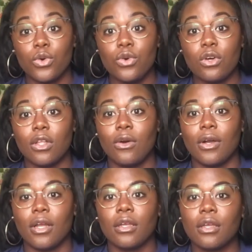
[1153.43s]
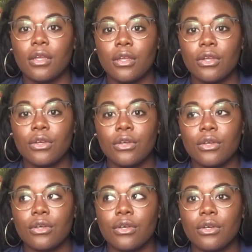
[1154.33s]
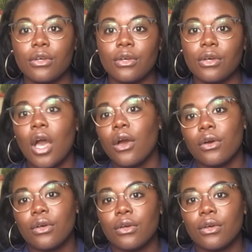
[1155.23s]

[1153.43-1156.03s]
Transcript: cool, or, oh